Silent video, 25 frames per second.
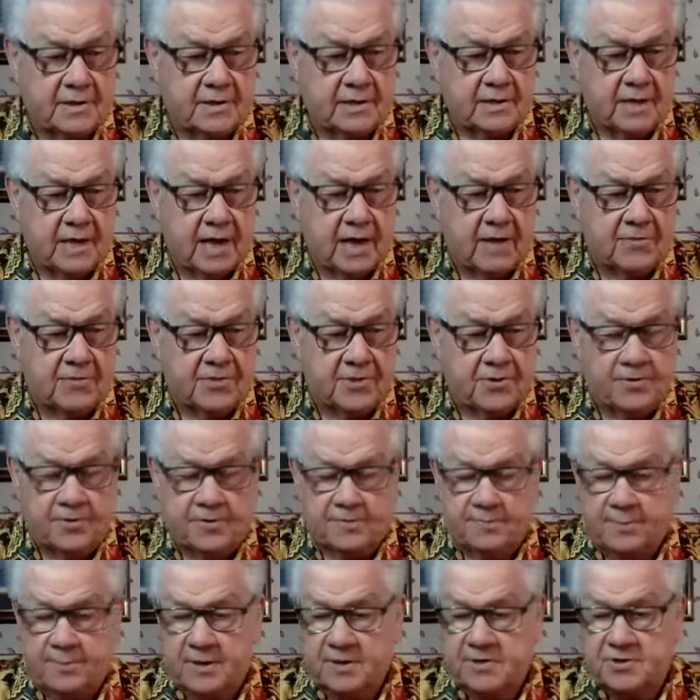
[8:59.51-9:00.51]
uh, 30
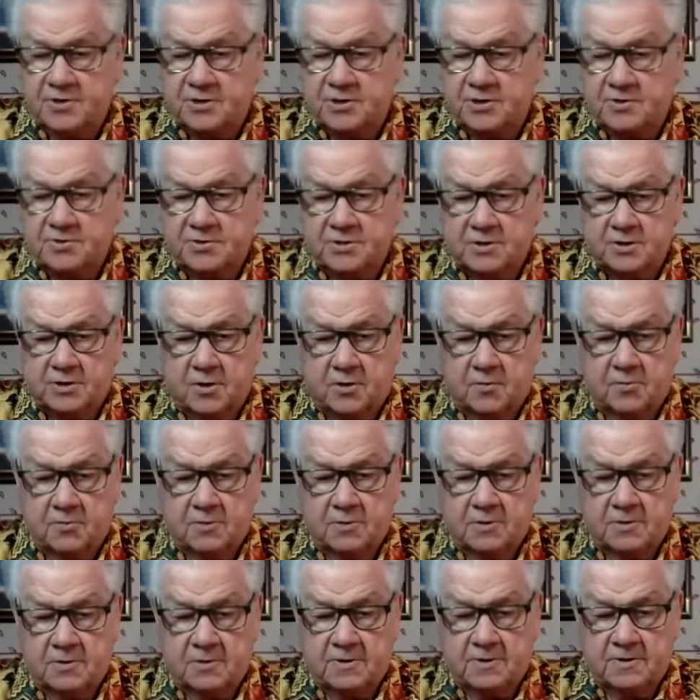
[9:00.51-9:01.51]
plus years ago,
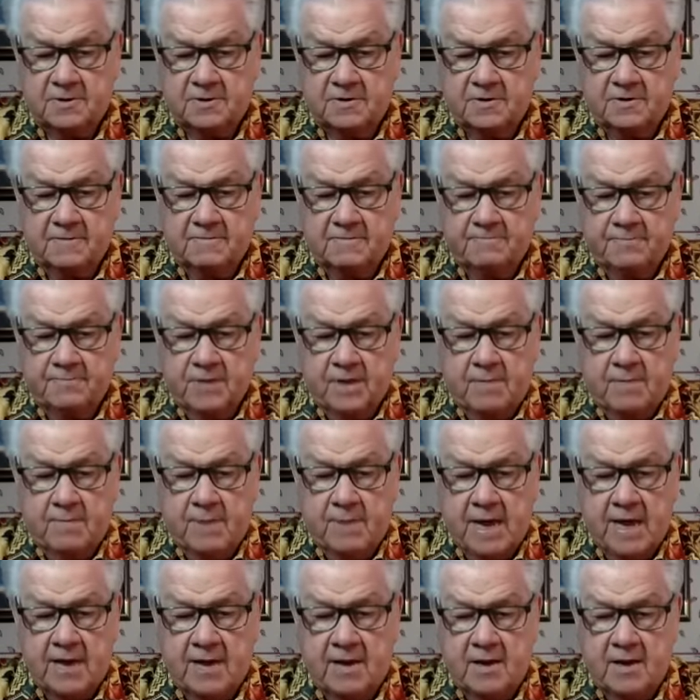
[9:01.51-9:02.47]
my,